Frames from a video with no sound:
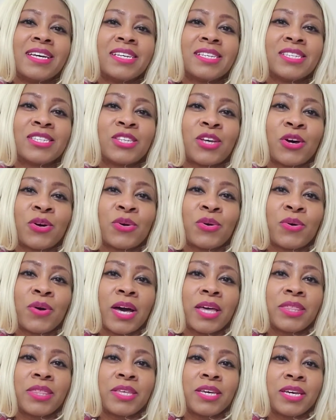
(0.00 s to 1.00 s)
So
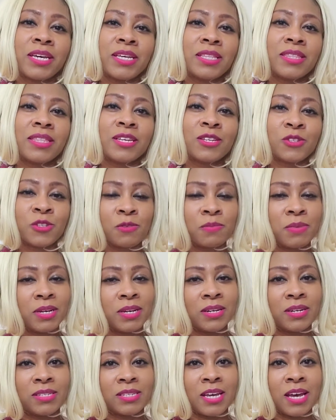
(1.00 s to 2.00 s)
I think this would be a
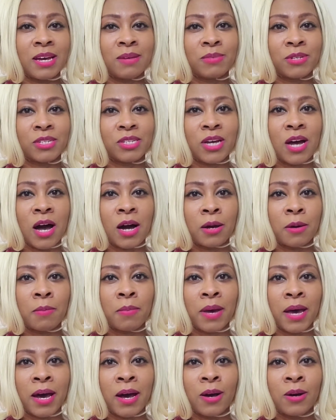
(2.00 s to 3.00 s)
good time to talk
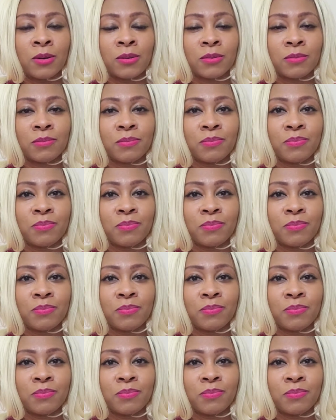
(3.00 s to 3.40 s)
about